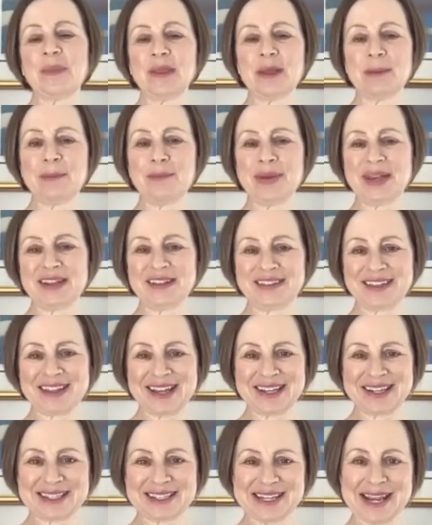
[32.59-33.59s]
the
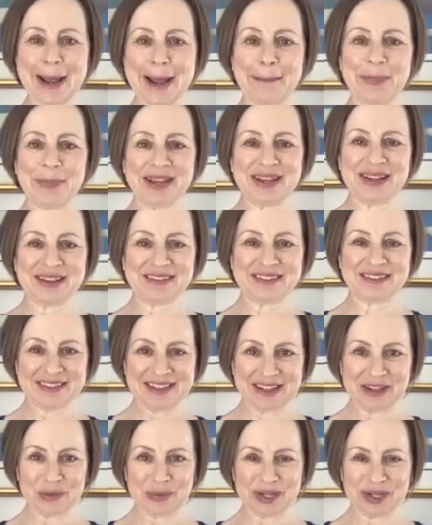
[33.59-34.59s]
basic tapping
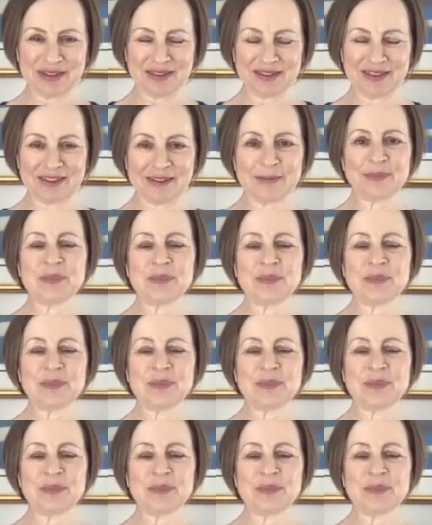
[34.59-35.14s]
sequence.